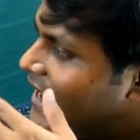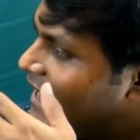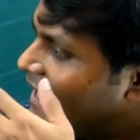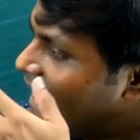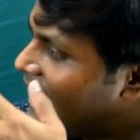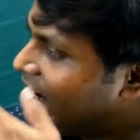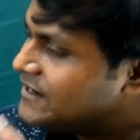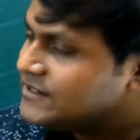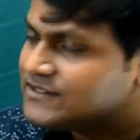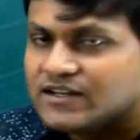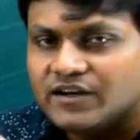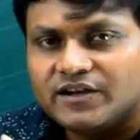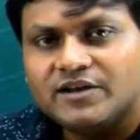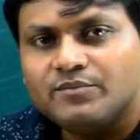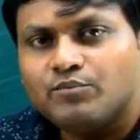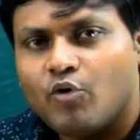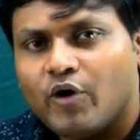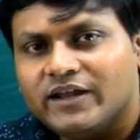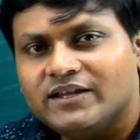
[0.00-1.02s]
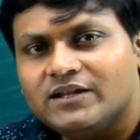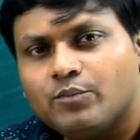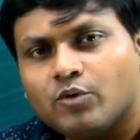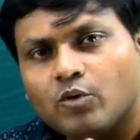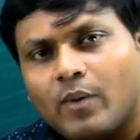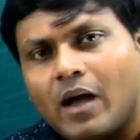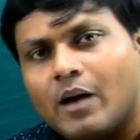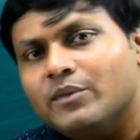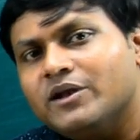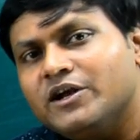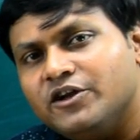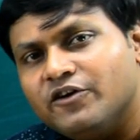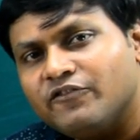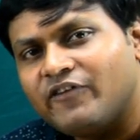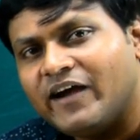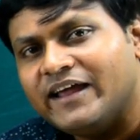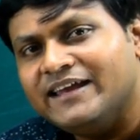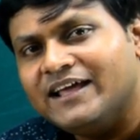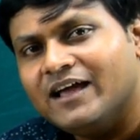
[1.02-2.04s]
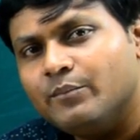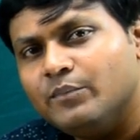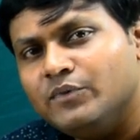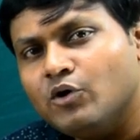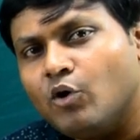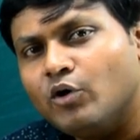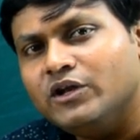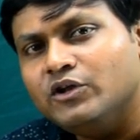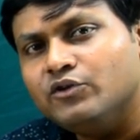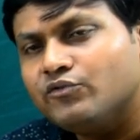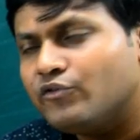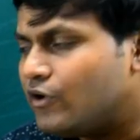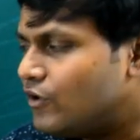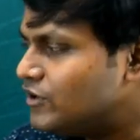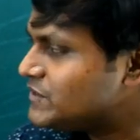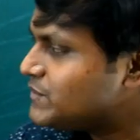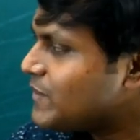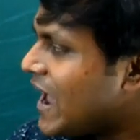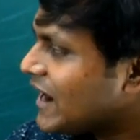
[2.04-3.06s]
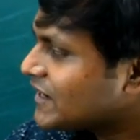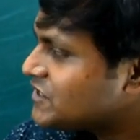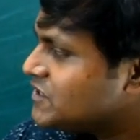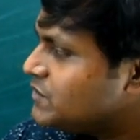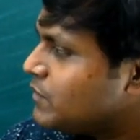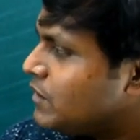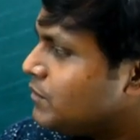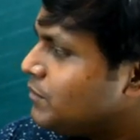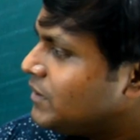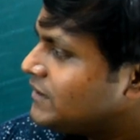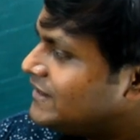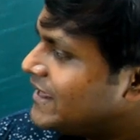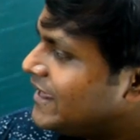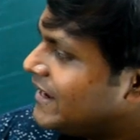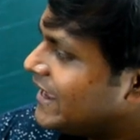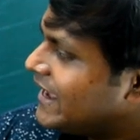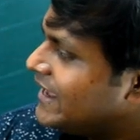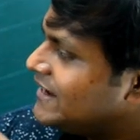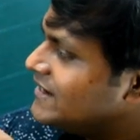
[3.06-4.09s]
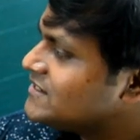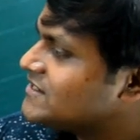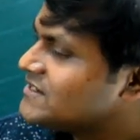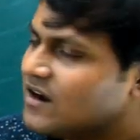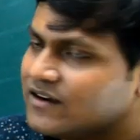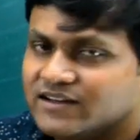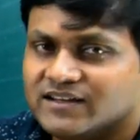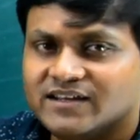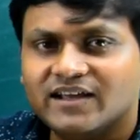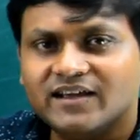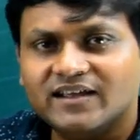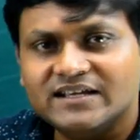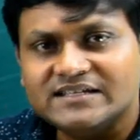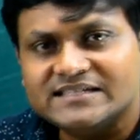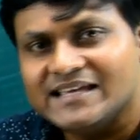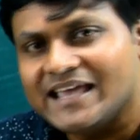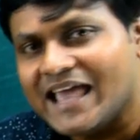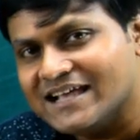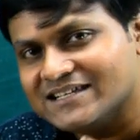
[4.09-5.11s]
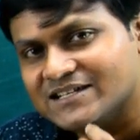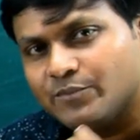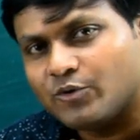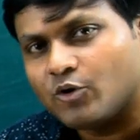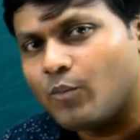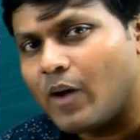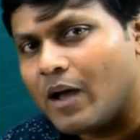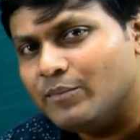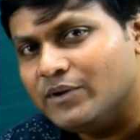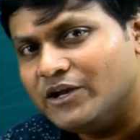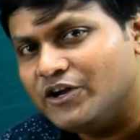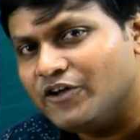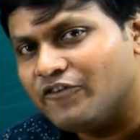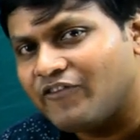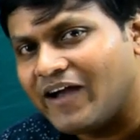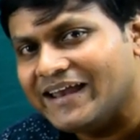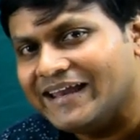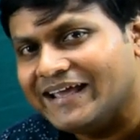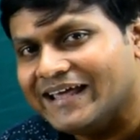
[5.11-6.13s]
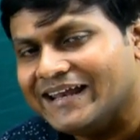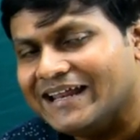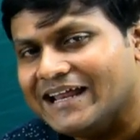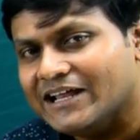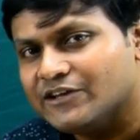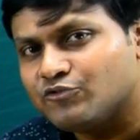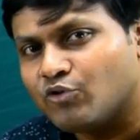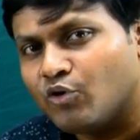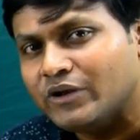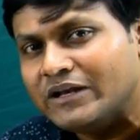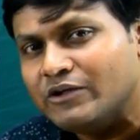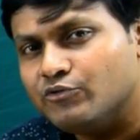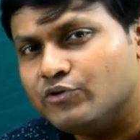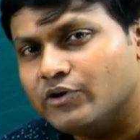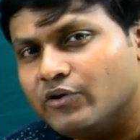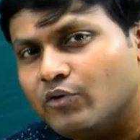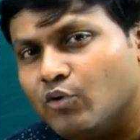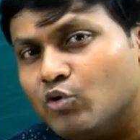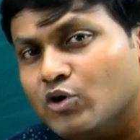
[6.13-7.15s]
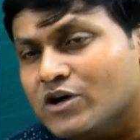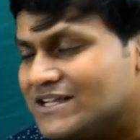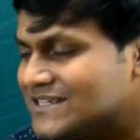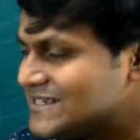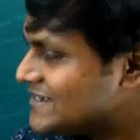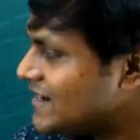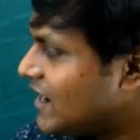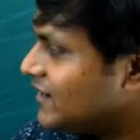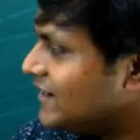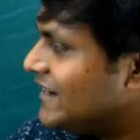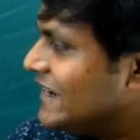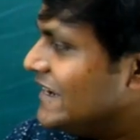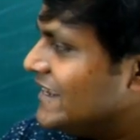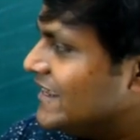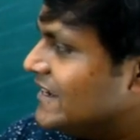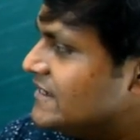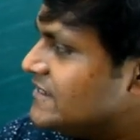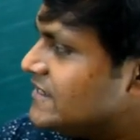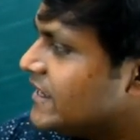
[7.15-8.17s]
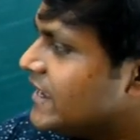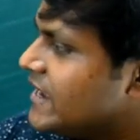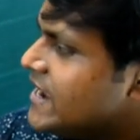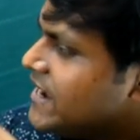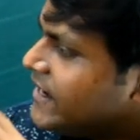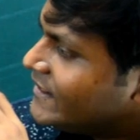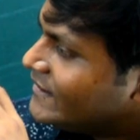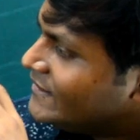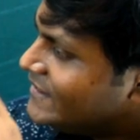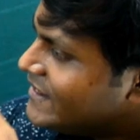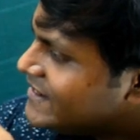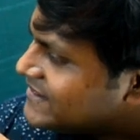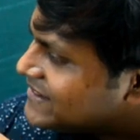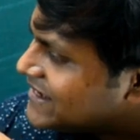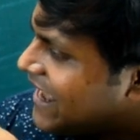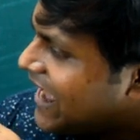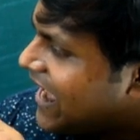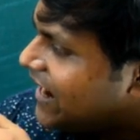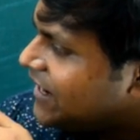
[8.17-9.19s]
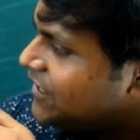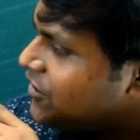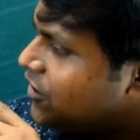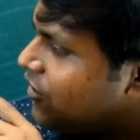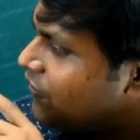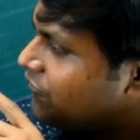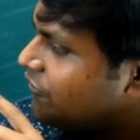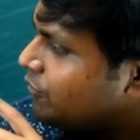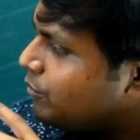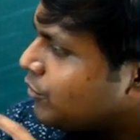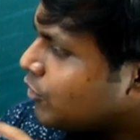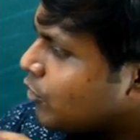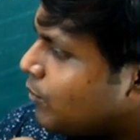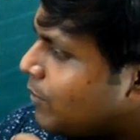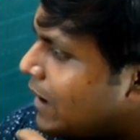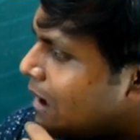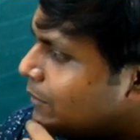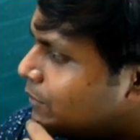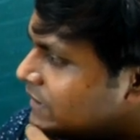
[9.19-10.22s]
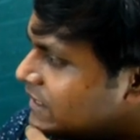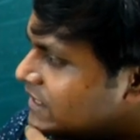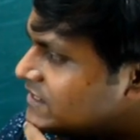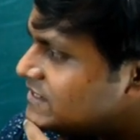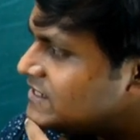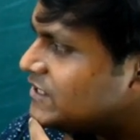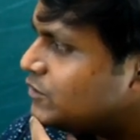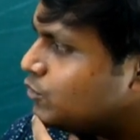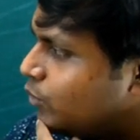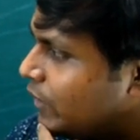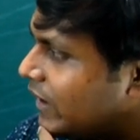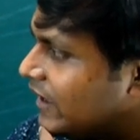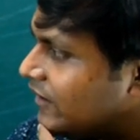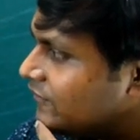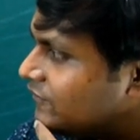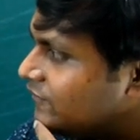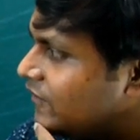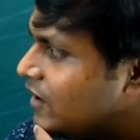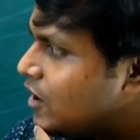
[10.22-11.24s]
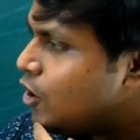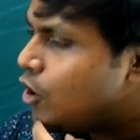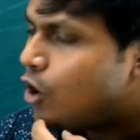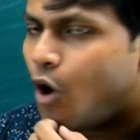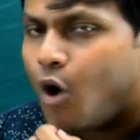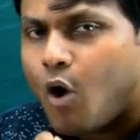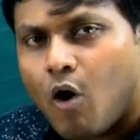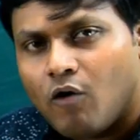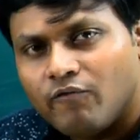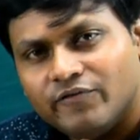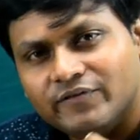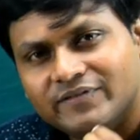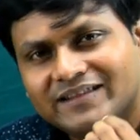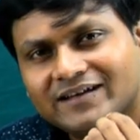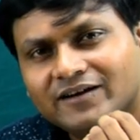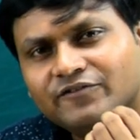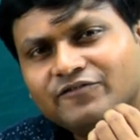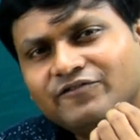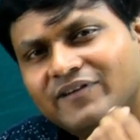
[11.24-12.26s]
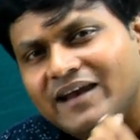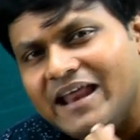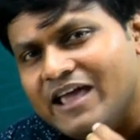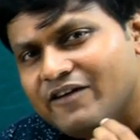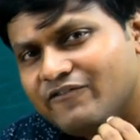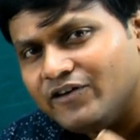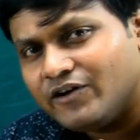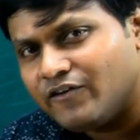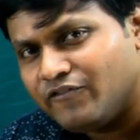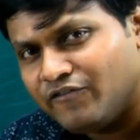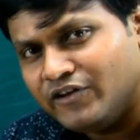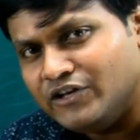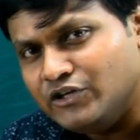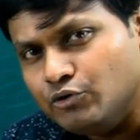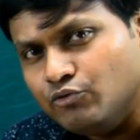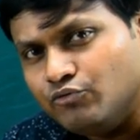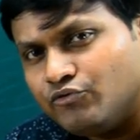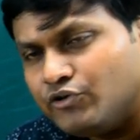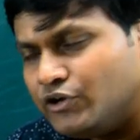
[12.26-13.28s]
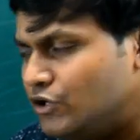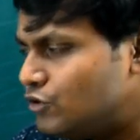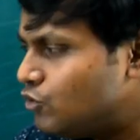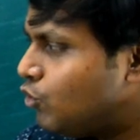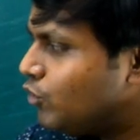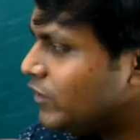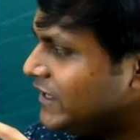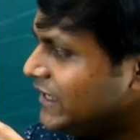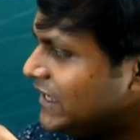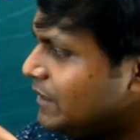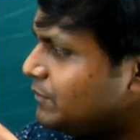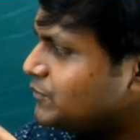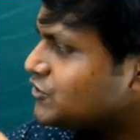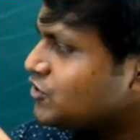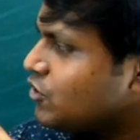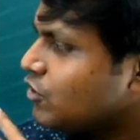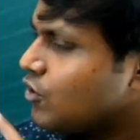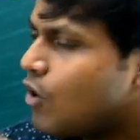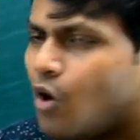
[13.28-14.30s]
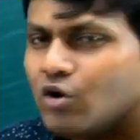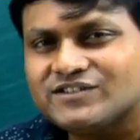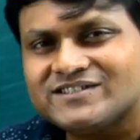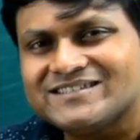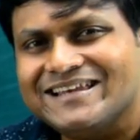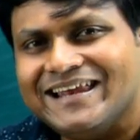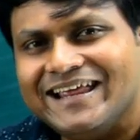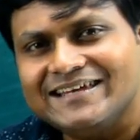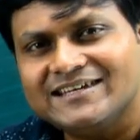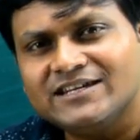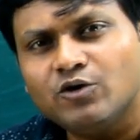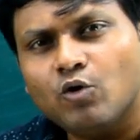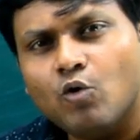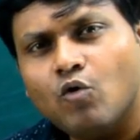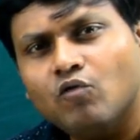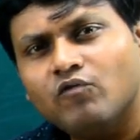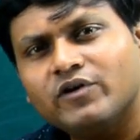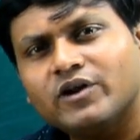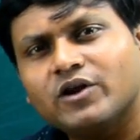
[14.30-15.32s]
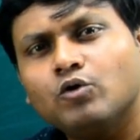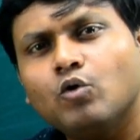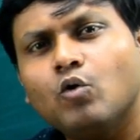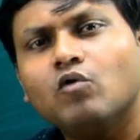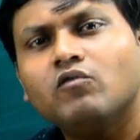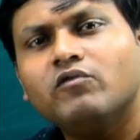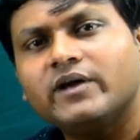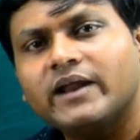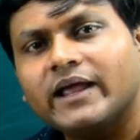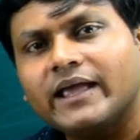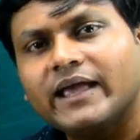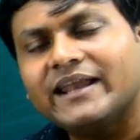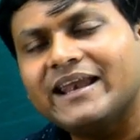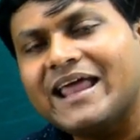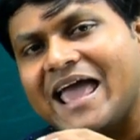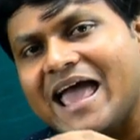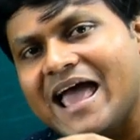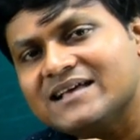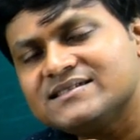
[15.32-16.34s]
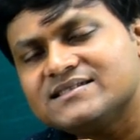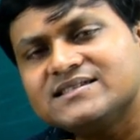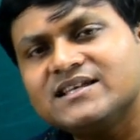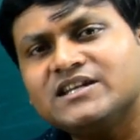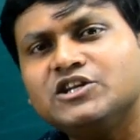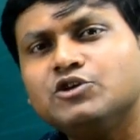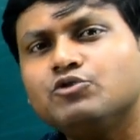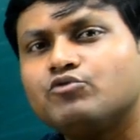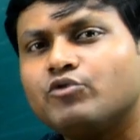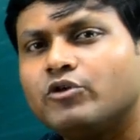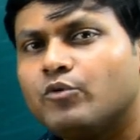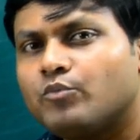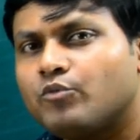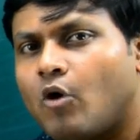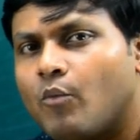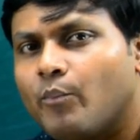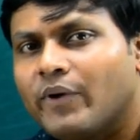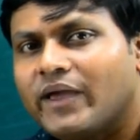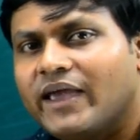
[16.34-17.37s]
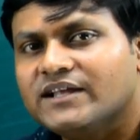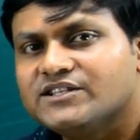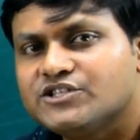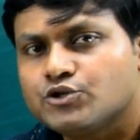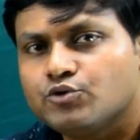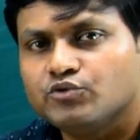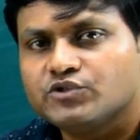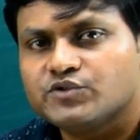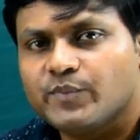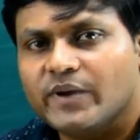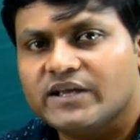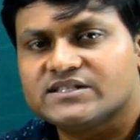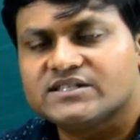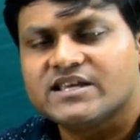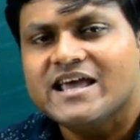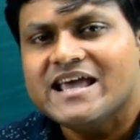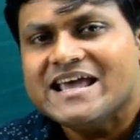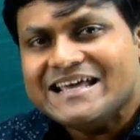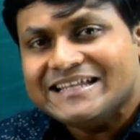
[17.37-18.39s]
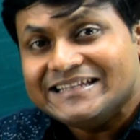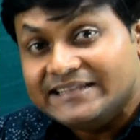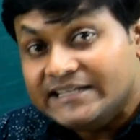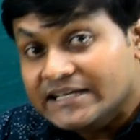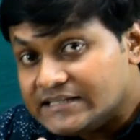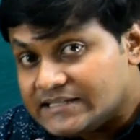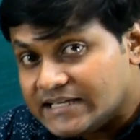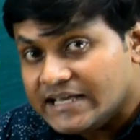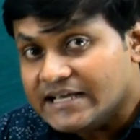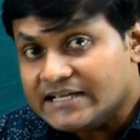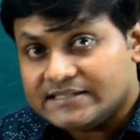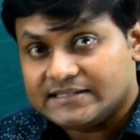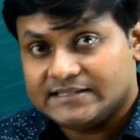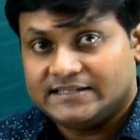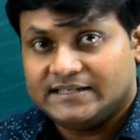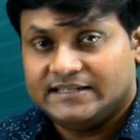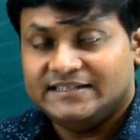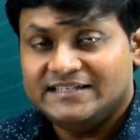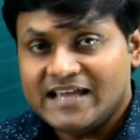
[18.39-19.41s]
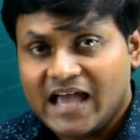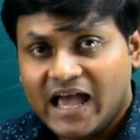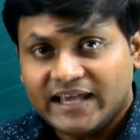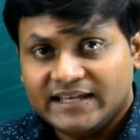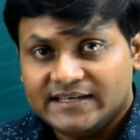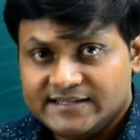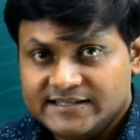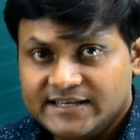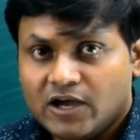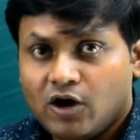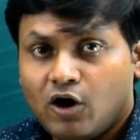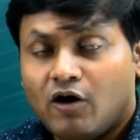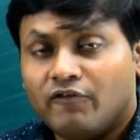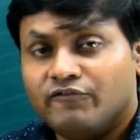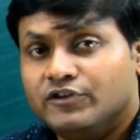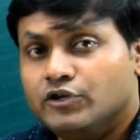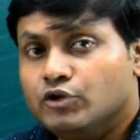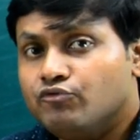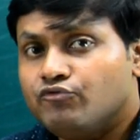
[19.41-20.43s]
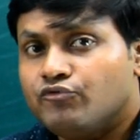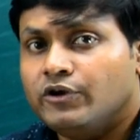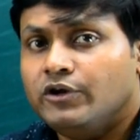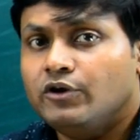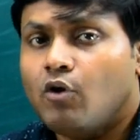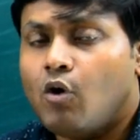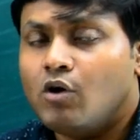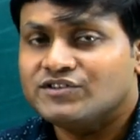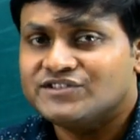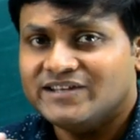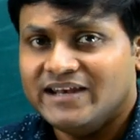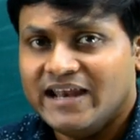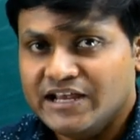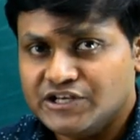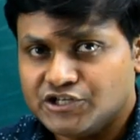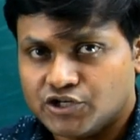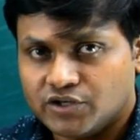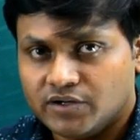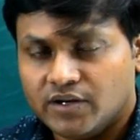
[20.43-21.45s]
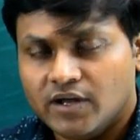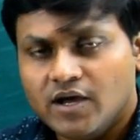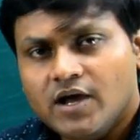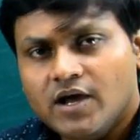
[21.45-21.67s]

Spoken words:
At a certain point, the probability of finding a muon neutrino is maximum, but then again it started decreasing as the probability of finding an electron neutrino started increasing. This kind of a probability wave of the flavor of a neutrino keeps on oscillating over and over again as the neutrino propagates through space. This is the idea of neutrino oscillation.